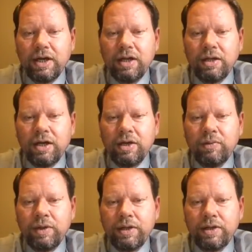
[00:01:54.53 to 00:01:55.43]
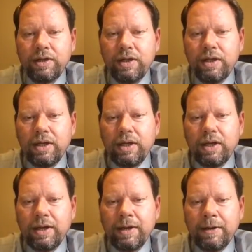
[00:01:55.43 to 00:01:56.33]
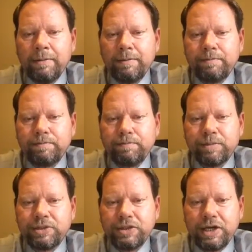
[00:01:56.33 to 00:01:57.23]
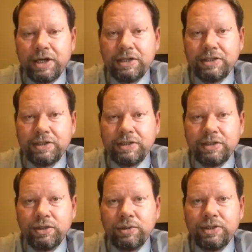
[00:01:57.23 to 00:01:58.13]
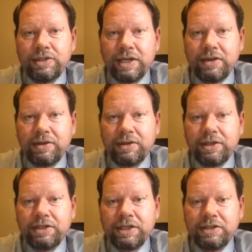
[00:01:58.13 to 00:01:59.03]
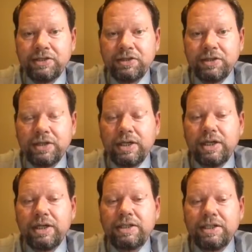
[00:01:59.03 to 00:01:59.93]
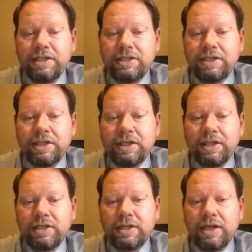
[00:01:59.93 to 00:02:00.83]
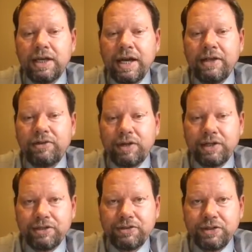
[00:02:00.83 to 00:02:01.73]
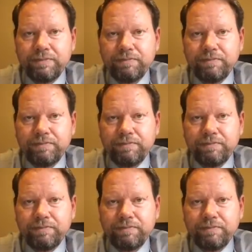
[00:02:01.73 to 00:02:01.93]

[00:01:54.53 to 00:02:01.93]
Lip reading: along with Mr. Harrison, who is a 3rd year teacher teaching 8th grade history.